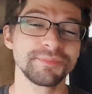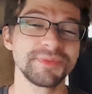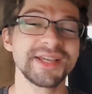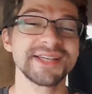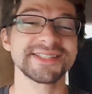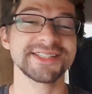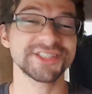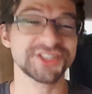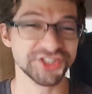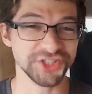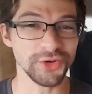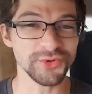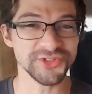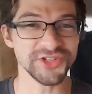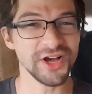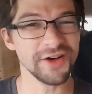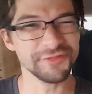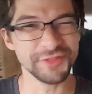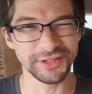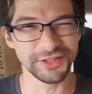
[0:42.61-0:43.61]
because it shows
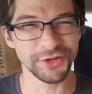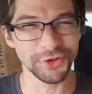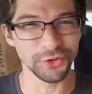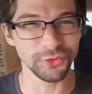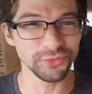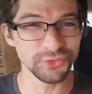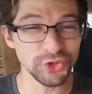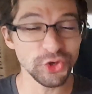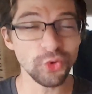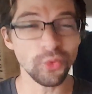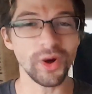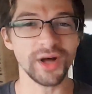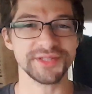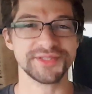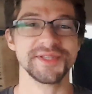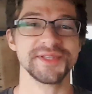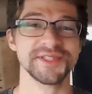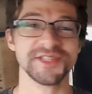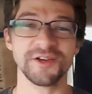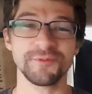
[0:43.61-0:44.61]
off the little
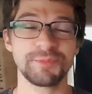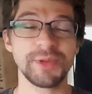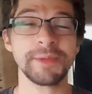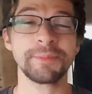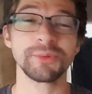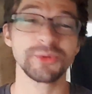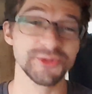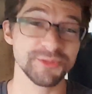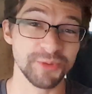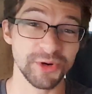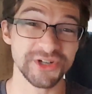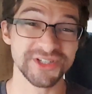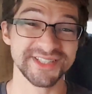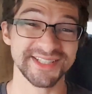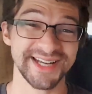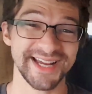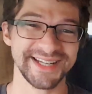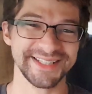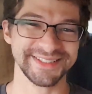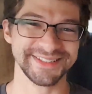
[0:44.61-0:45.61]
nuances of people's
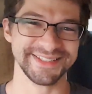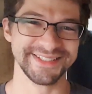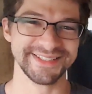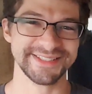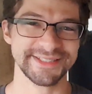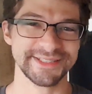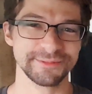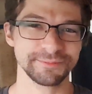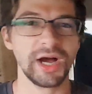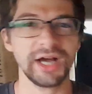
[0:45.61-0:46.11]
personalities.